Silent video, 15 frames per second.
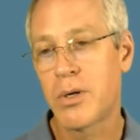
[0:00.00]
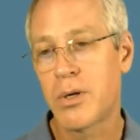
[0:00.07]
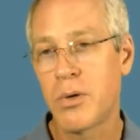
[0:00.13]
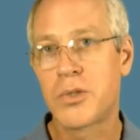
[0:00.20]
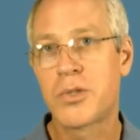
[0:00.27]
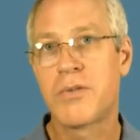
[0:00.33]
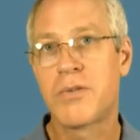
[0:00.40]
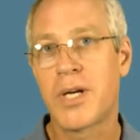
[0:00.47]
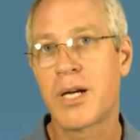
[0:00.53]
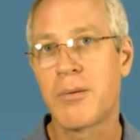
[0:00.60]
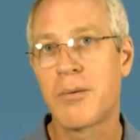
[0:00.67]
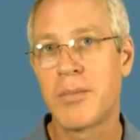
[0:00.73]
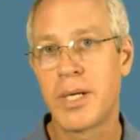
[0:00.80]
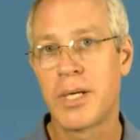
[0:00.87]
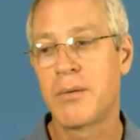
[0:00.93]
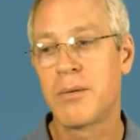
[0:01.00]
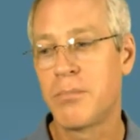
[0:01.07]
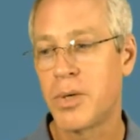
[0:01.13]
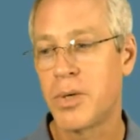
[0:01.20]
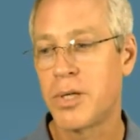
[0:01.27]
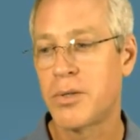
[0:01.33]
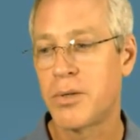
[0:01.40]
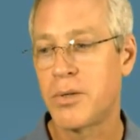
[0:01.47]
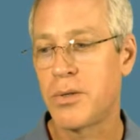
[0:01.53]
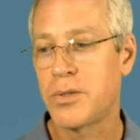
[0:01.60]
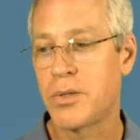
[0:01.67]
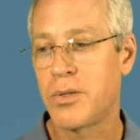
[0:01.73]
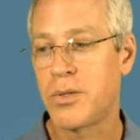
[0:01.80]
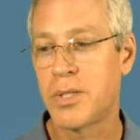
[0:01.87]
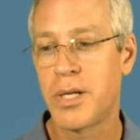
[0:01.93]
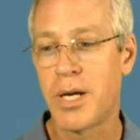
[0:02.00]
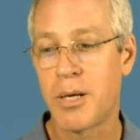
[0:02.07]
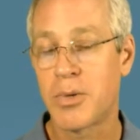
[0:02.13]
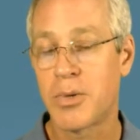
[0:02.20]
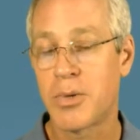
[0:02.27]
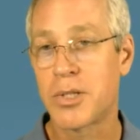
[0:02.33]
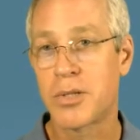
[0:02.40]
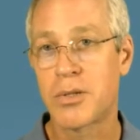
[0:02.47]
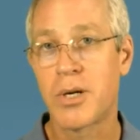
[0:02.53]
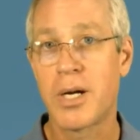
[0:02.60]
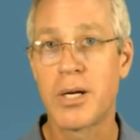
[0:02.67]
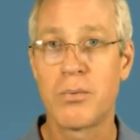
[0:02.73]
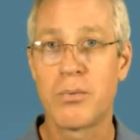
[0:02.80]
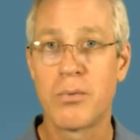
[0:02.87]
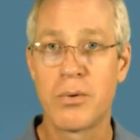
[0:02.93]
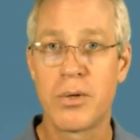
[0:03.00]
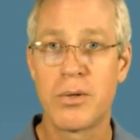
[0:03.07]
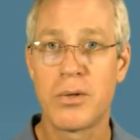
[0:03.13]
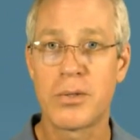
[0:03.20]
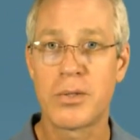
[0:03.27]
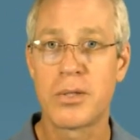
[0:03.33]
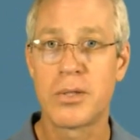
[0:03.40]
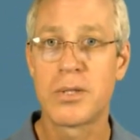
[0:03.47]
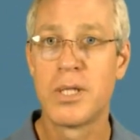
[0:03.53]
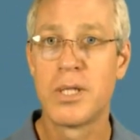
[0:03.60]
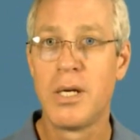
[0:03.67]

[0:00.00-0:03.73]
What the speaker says: culture of documenting pressure ulcers and non-pressure chronic wound ulcers